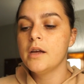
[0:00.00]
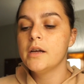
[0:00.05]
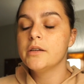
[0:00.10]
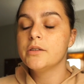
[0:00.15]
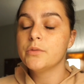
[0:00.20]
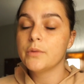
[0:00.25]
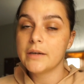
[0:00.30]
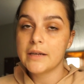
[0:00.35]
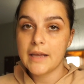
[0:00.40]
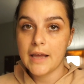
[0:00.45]

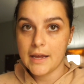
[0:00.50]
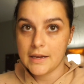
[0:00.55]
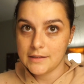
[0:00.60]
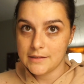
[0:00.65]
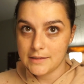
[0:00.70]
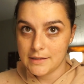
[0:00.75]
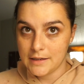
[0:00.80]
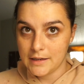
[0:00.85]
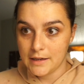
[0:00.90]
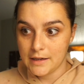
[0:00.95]

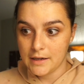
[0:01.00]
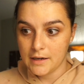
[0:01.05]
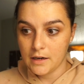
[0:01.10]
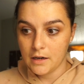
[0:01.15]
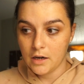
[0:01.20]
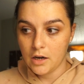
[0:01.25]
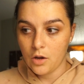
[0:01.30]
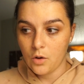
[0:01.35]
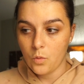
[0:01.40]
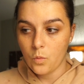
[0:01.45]

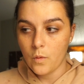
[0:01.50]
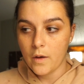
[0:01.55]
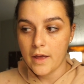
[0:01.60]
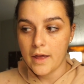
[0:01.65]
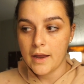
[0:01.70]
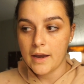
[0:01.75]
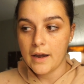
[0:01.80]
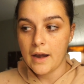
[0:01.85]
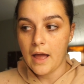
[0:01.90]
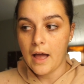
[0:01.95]
2018
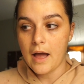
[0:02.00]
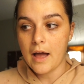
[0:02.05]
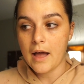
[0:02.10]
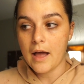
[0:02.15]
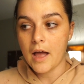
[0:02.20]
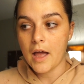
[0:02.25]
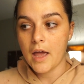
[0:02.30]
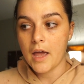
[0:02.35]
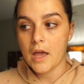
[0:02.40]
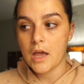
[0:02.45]
when
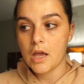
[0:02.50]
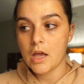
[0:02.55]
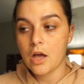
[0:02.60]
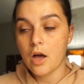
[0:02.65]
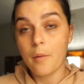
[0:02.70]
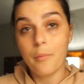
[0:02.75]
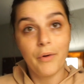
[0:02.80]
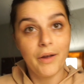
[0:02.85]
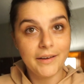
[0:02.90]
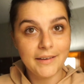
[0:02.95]
I
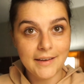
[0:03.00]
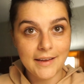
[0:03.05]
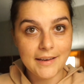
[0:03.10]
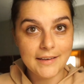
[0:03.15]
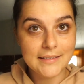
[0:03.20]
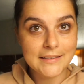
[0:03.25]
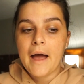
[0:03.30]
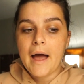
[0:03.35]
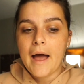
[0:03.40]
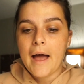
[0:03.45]
got
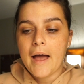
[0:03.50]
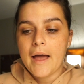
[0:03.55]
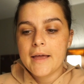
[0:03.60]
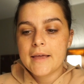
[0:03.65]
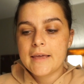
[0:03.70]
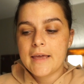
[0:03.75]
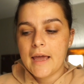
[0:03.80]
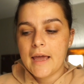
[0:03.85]
pregnant. I